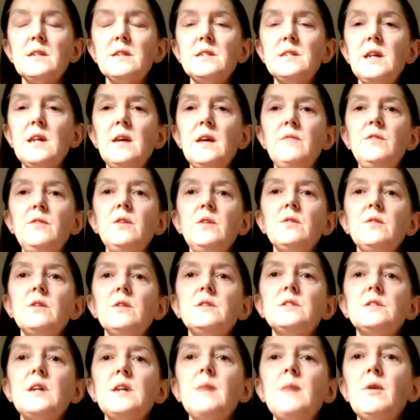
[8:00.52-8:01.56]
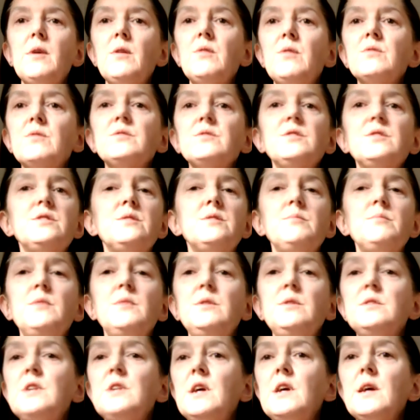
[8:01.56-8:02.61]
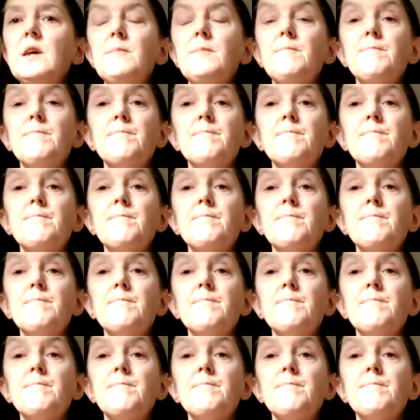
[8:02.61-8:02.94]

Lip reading: like I say, if you can tap along to some music,